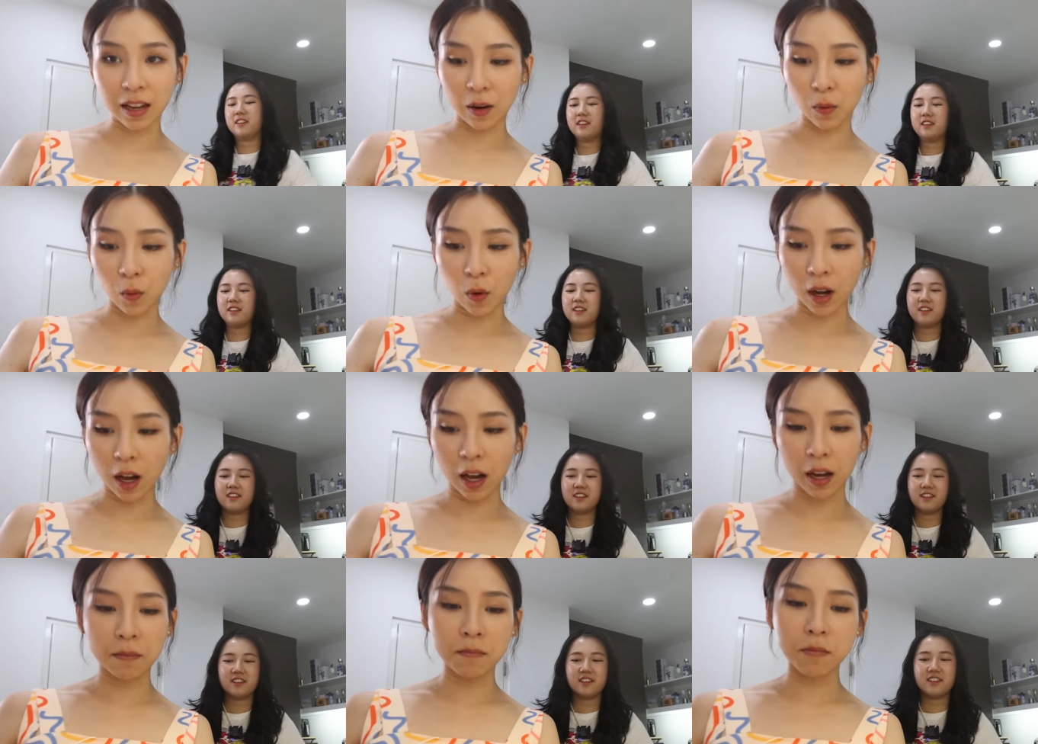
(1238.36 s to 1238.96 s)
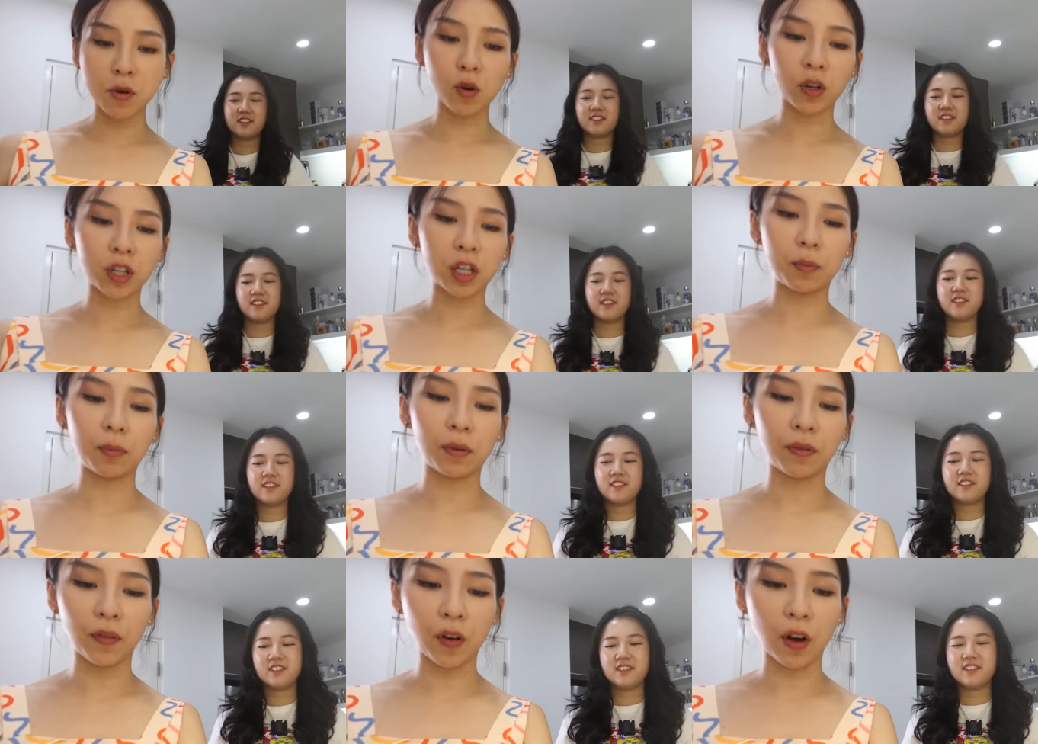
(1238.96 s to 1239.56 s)
Speaker 1: Zen what kind of milk she
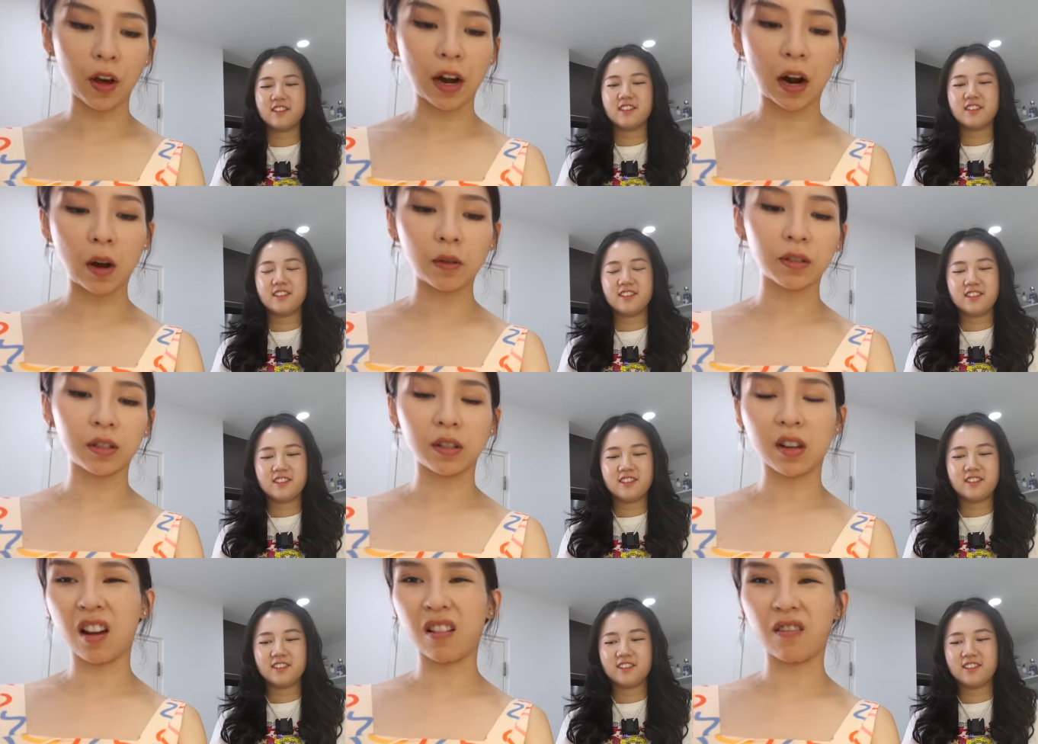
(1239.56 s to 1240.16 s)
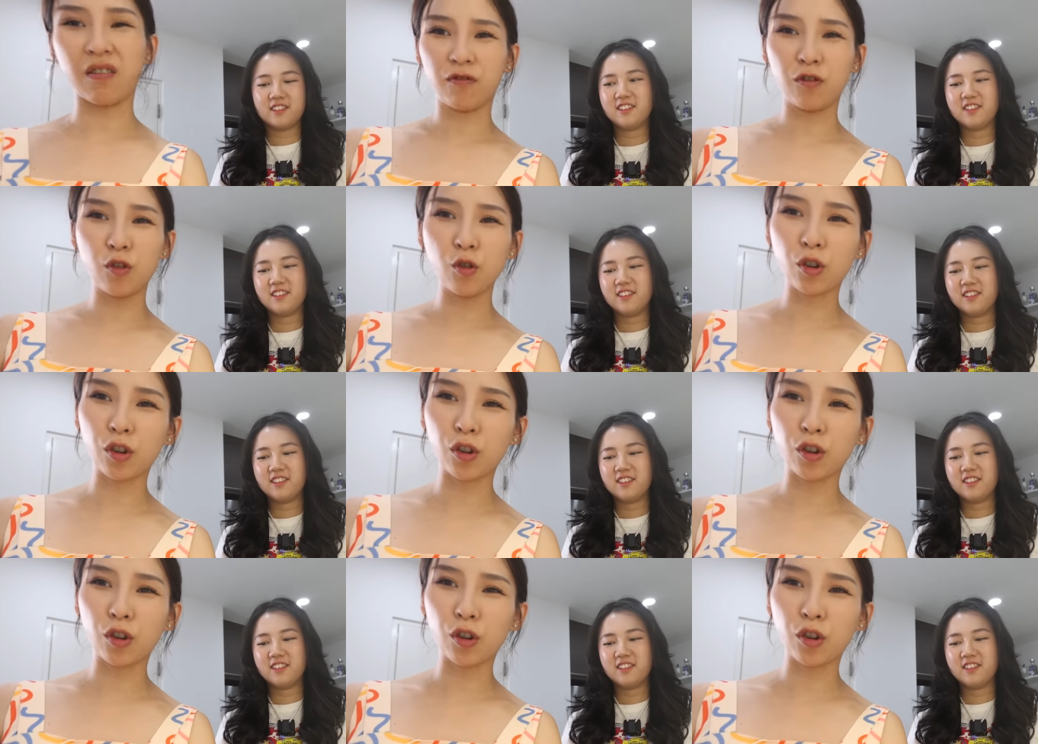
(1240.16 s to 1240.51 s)
preferred. I was just like,